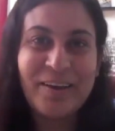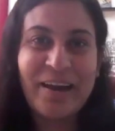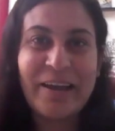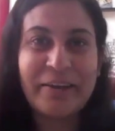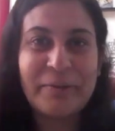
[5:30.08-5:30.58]

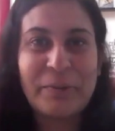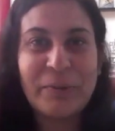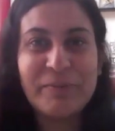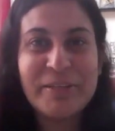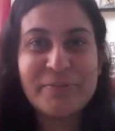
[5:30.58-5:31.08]
I
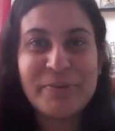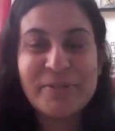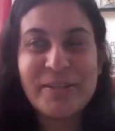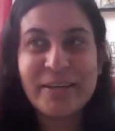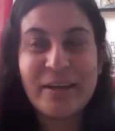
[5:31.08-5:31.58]
always
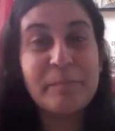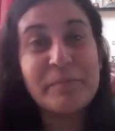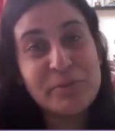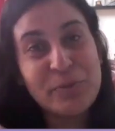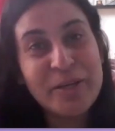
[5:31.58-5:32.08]
was like,
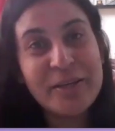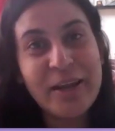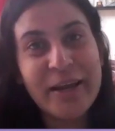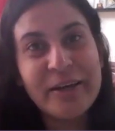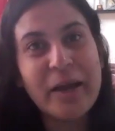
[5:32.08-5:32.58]
I'm so
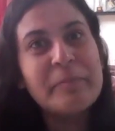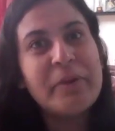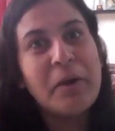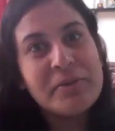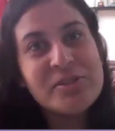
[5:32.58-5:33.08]
inclined. I'm
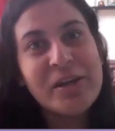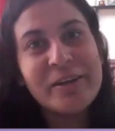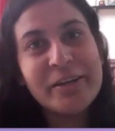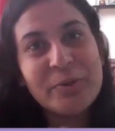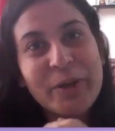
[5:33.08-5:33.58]
now
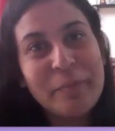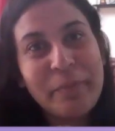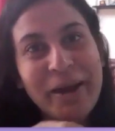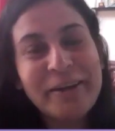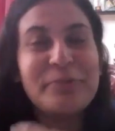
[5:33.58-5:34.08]
struggling to
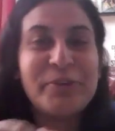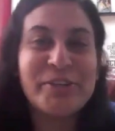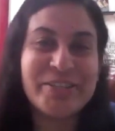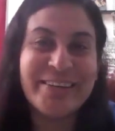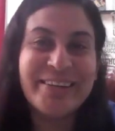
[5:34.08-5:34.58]
get back to
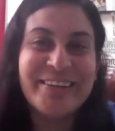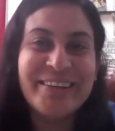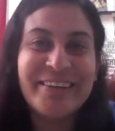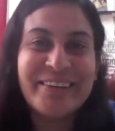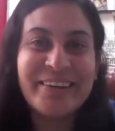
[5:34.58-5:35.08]
fiction.
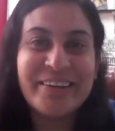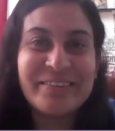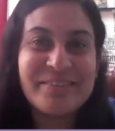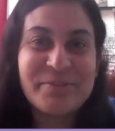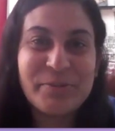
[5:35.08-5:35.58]

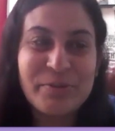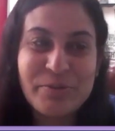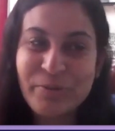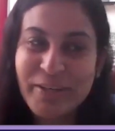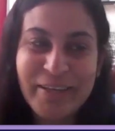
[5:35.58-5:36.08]
And so
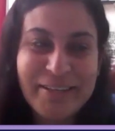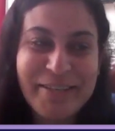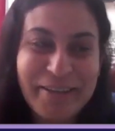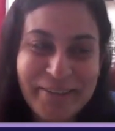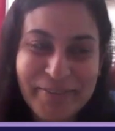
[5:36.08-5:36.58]
it
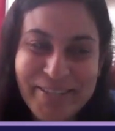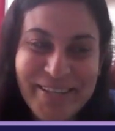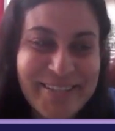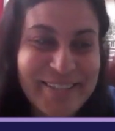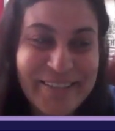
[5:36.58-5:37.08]
has
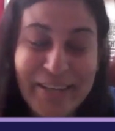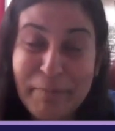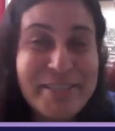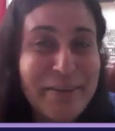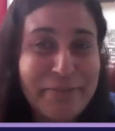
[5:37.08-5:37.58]
just
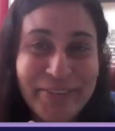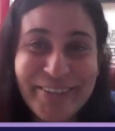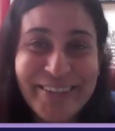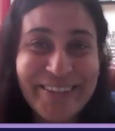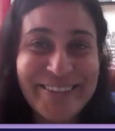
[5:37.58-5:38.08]
tables have
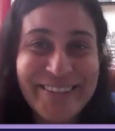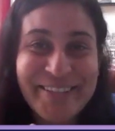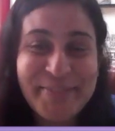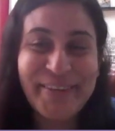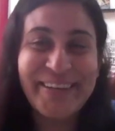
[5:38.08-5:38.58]
turned
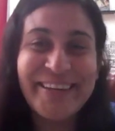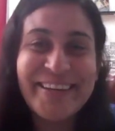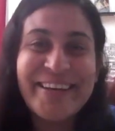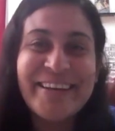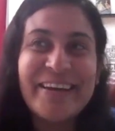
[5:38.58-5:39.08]
this way,
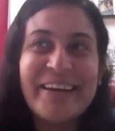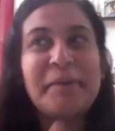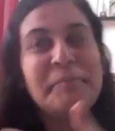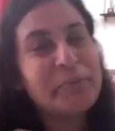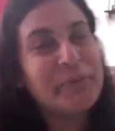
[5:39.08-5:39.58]

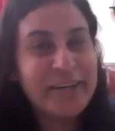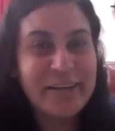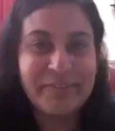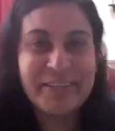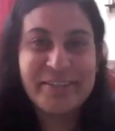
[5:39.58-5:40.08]
and I'm totally
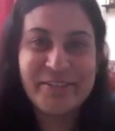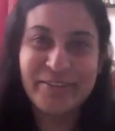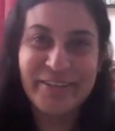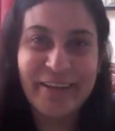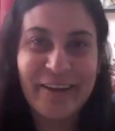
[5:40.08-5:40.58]
loving the
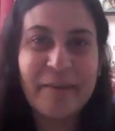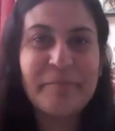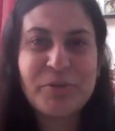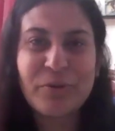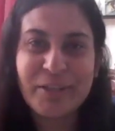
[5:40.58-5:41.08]
journey.
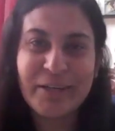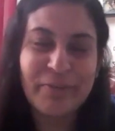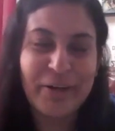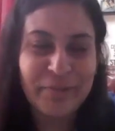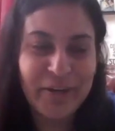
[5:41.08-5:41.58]
I'm sure that
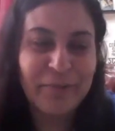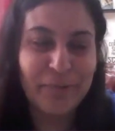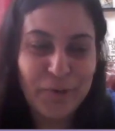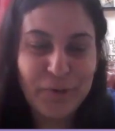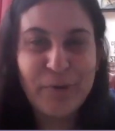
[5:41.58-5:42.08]
whenever I
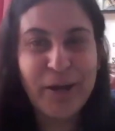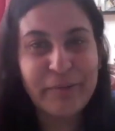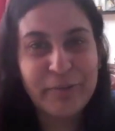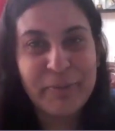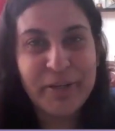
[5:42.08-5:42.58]
want to,
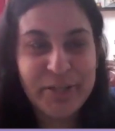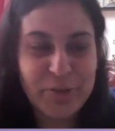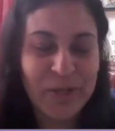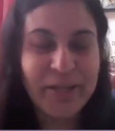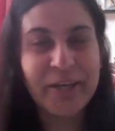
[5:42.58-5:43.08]
I will be
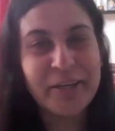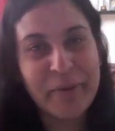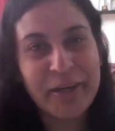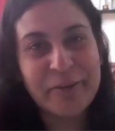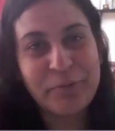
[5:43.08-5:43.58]
surely
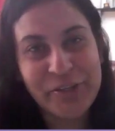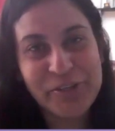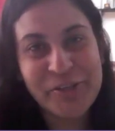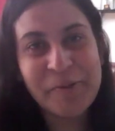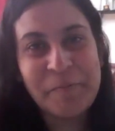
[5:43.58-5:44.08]
getting back to
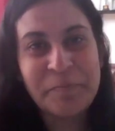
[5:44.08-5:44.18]
fiction.